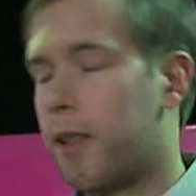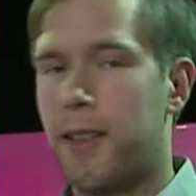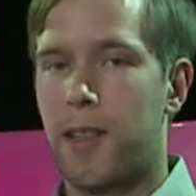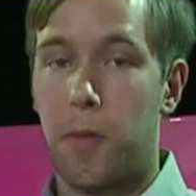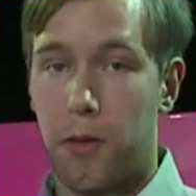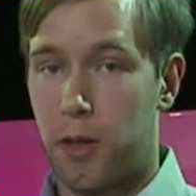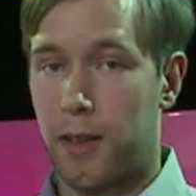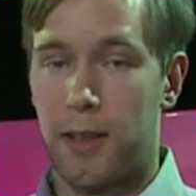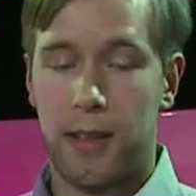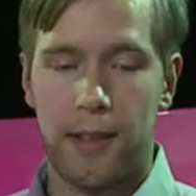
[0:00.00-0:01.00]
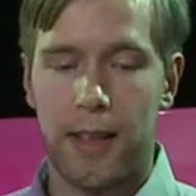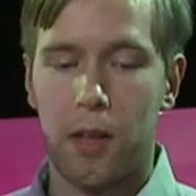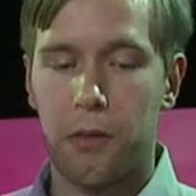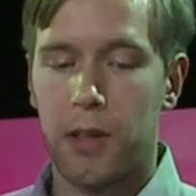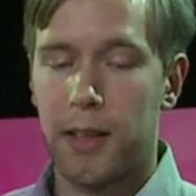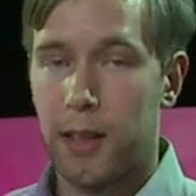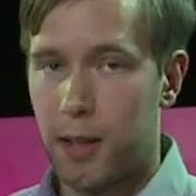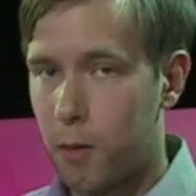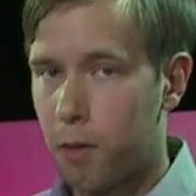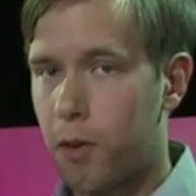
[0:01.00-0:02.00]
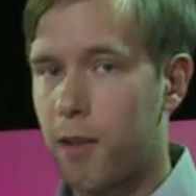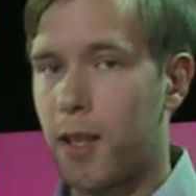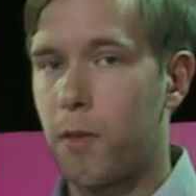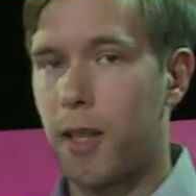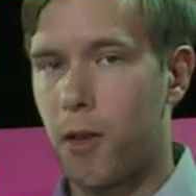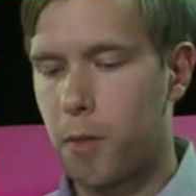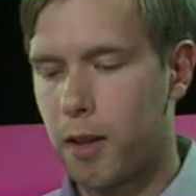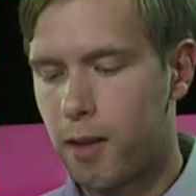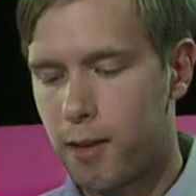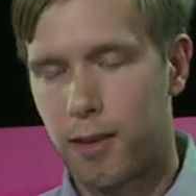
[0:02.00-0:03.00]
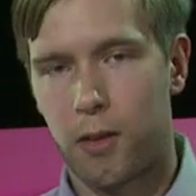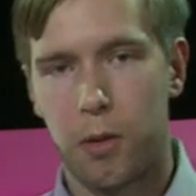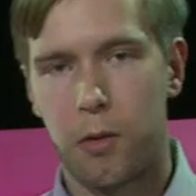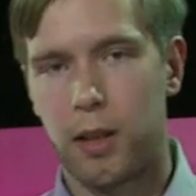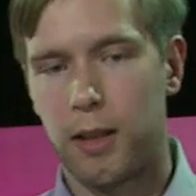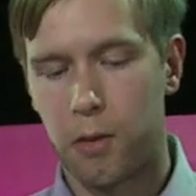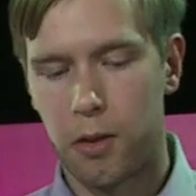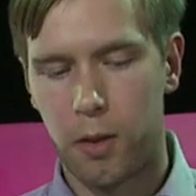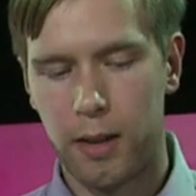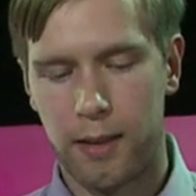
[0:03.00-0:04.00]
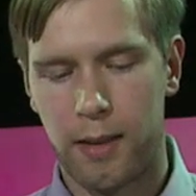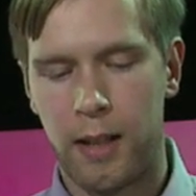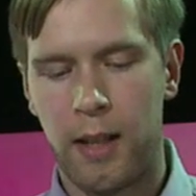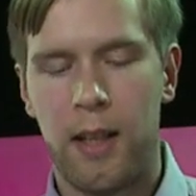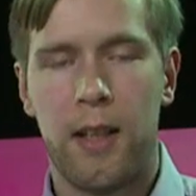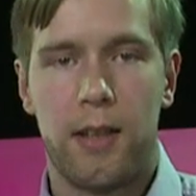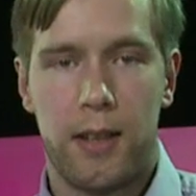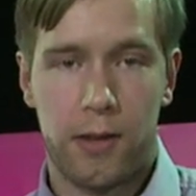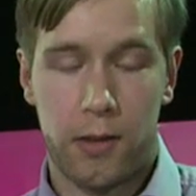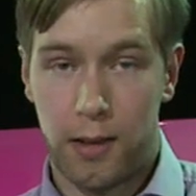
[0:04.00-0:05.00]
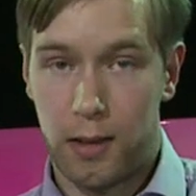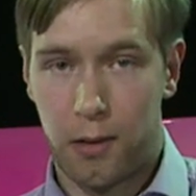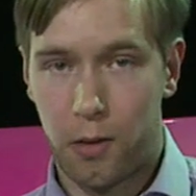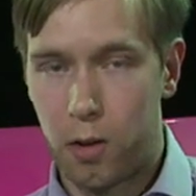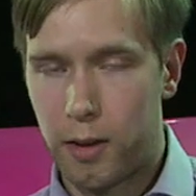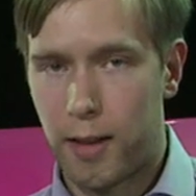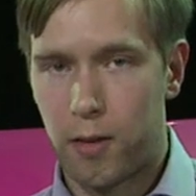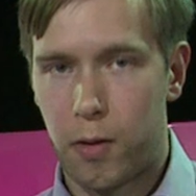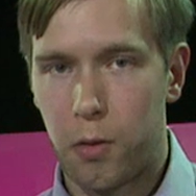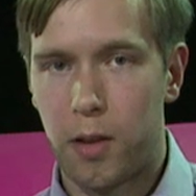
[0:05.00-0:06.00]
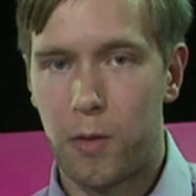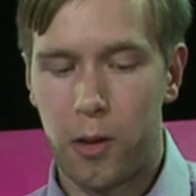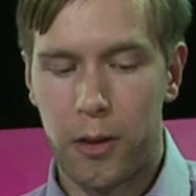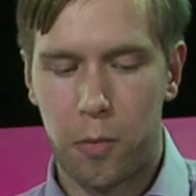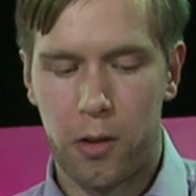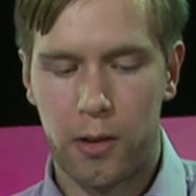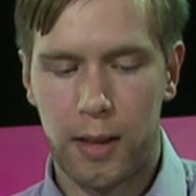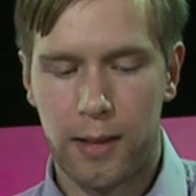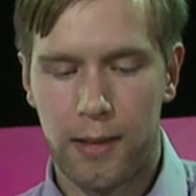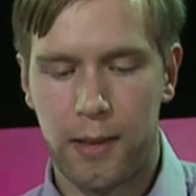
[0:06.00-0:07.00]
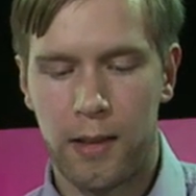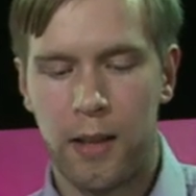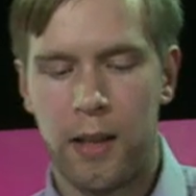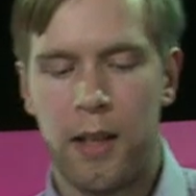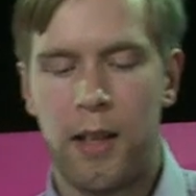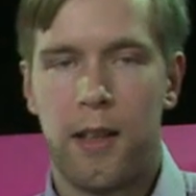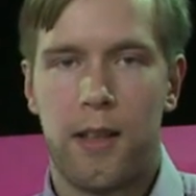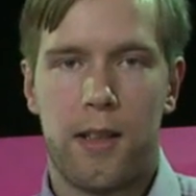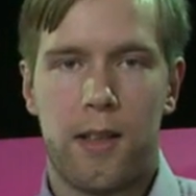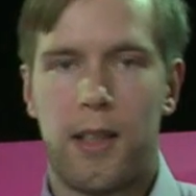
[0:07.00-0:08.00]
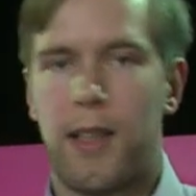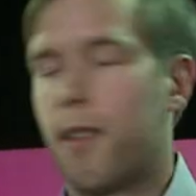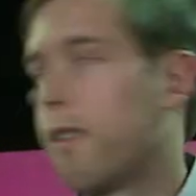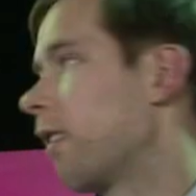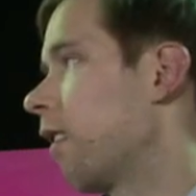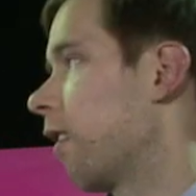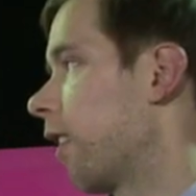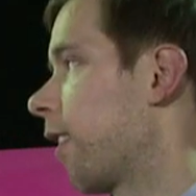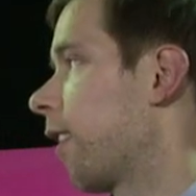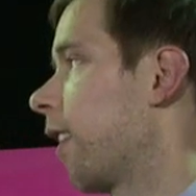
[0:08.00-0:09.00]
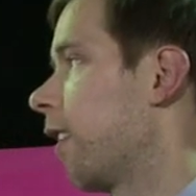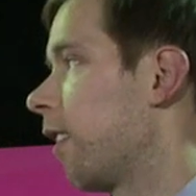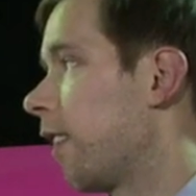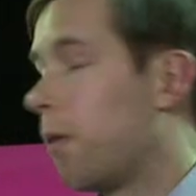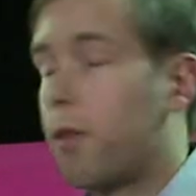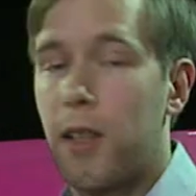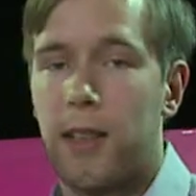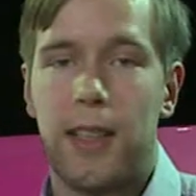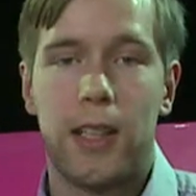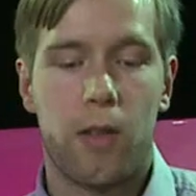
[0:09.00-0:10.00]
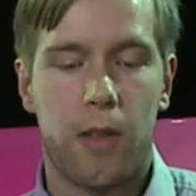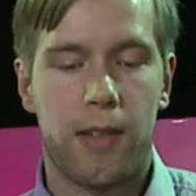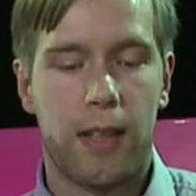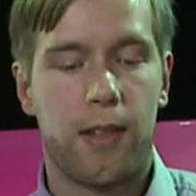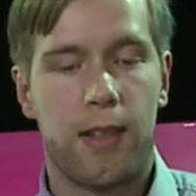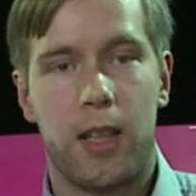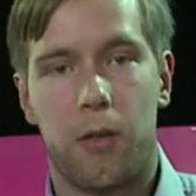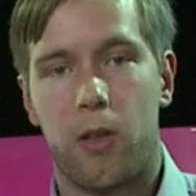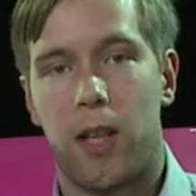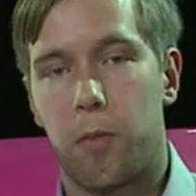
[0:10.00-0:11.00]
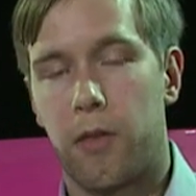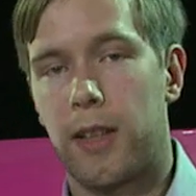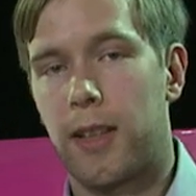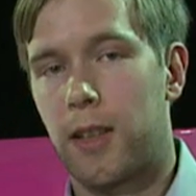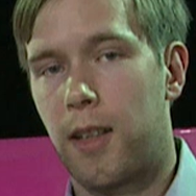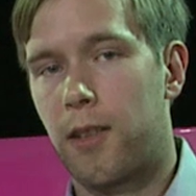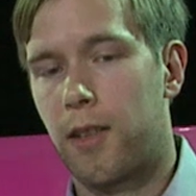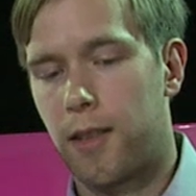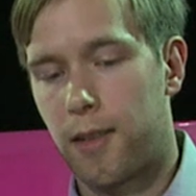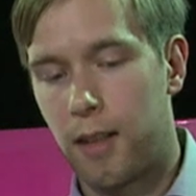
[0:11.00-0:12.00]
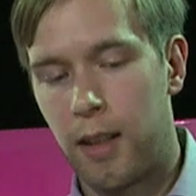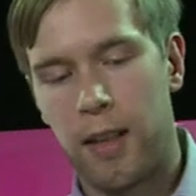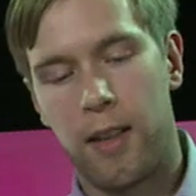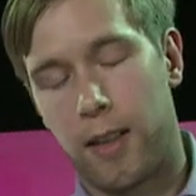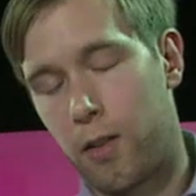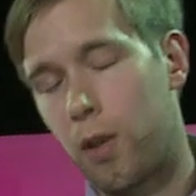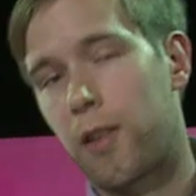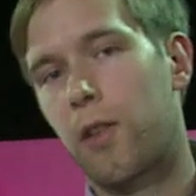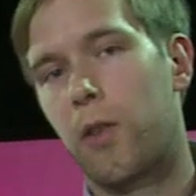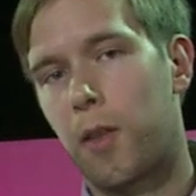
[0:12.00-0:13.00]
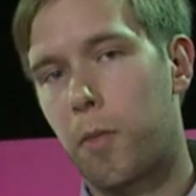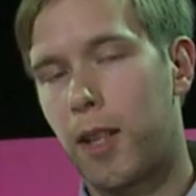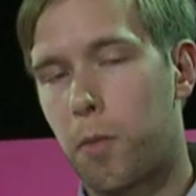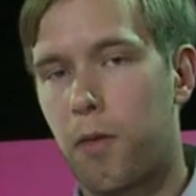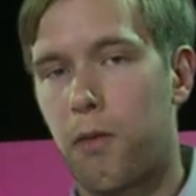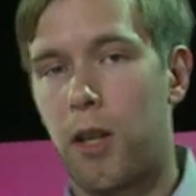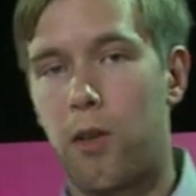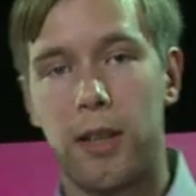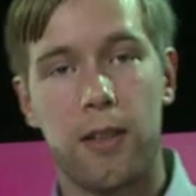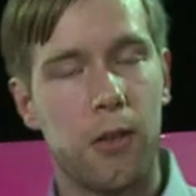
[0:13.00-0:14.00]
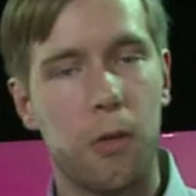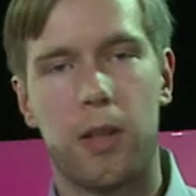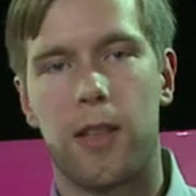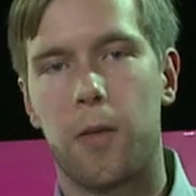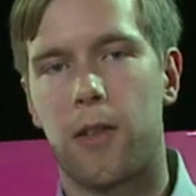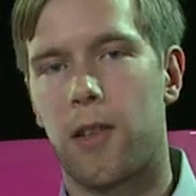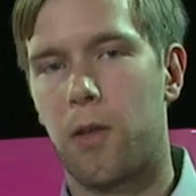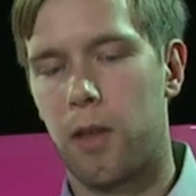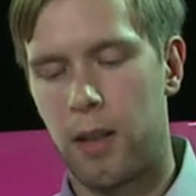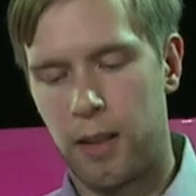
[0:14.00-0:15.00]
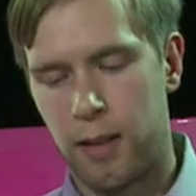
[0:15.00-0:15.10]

we take the method in itself, it accounts for the time value of money, since we use an interest rate. It considers all cash flows involved in the project. And as I said, it gives you an idea of how sensitive your NPV calculation is. And also, it might be fairly intuitive. So,